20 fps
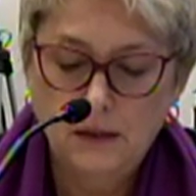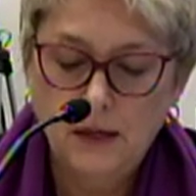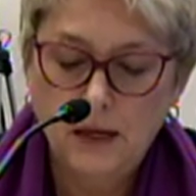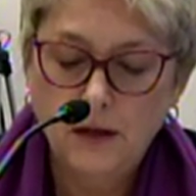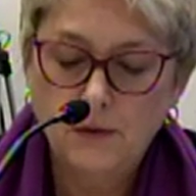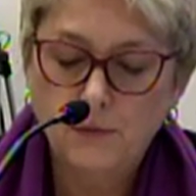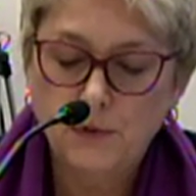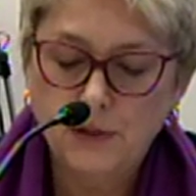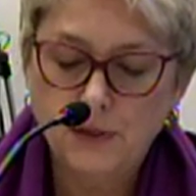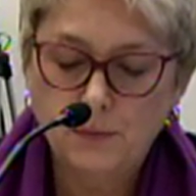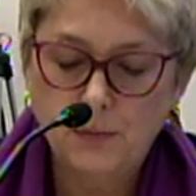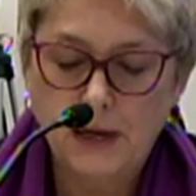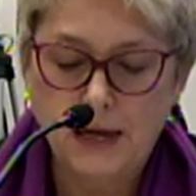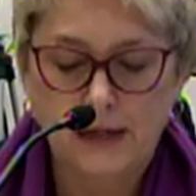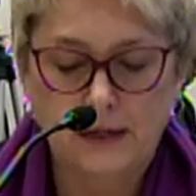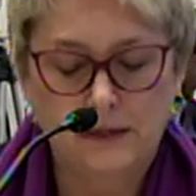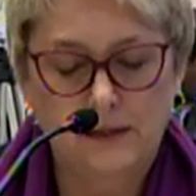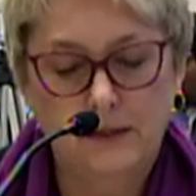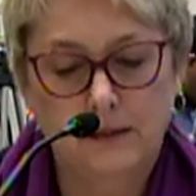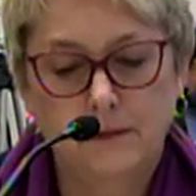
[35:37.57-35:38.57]
and
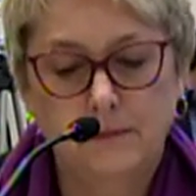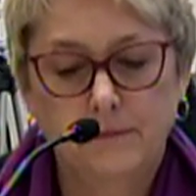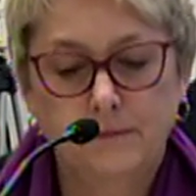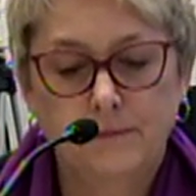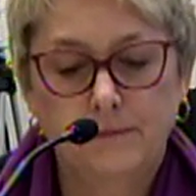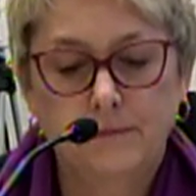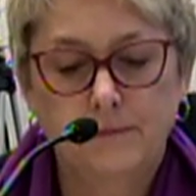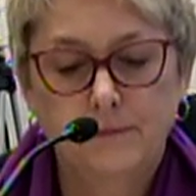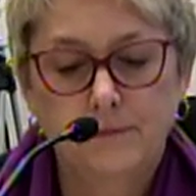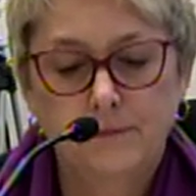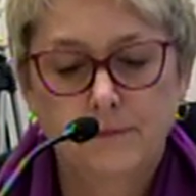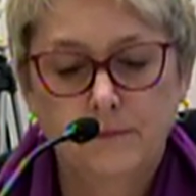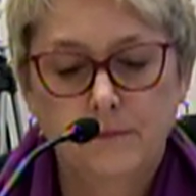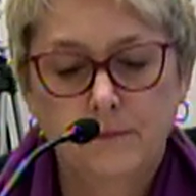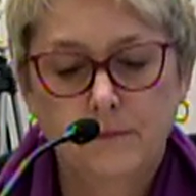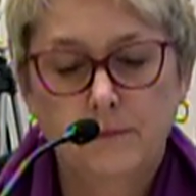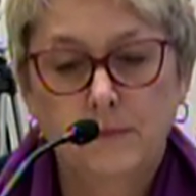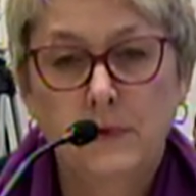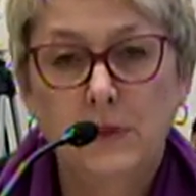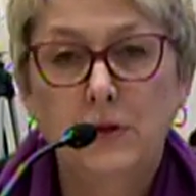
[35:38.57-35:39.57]
respect.
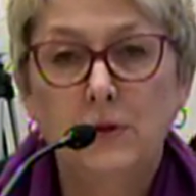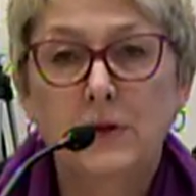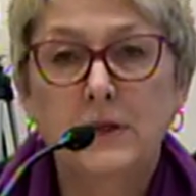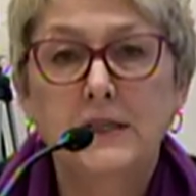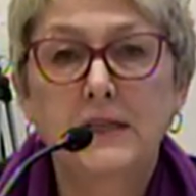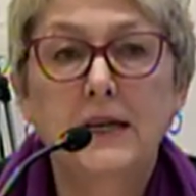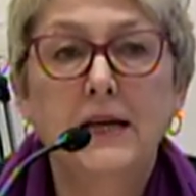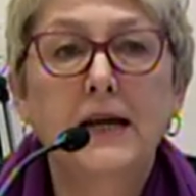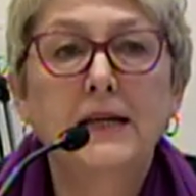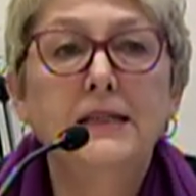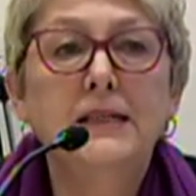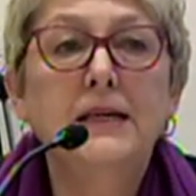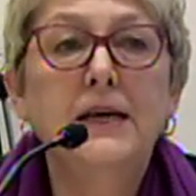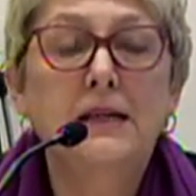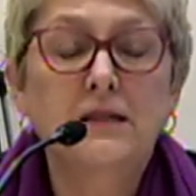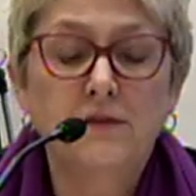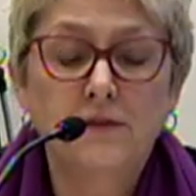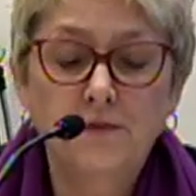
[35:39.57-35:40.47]
USAID has a